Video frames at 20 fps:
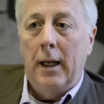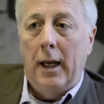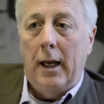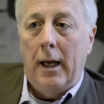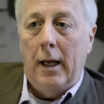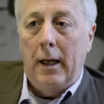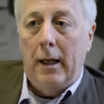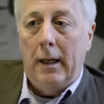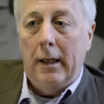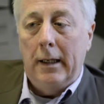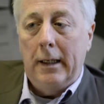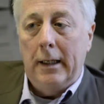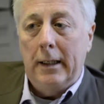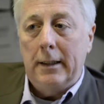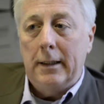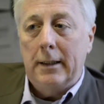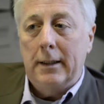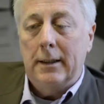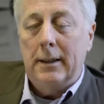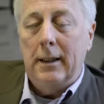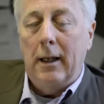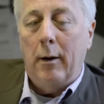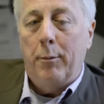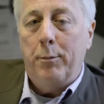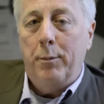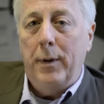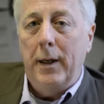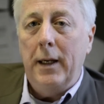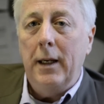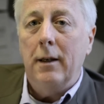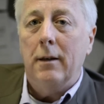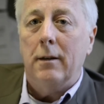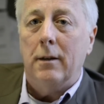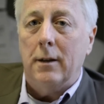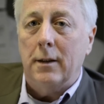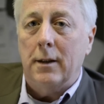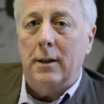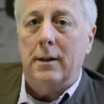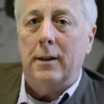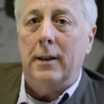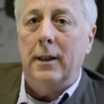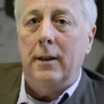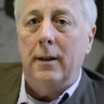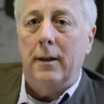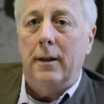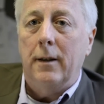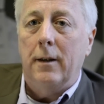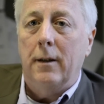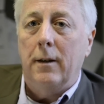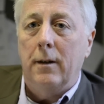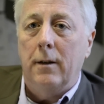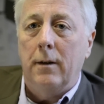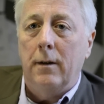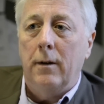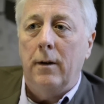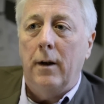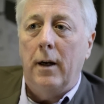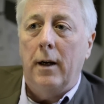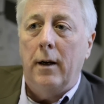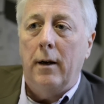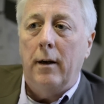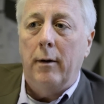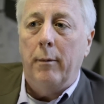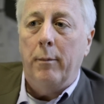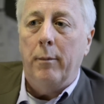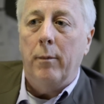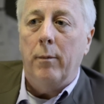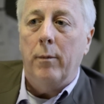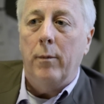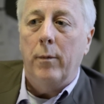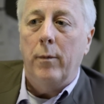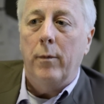uh, it appears that the um,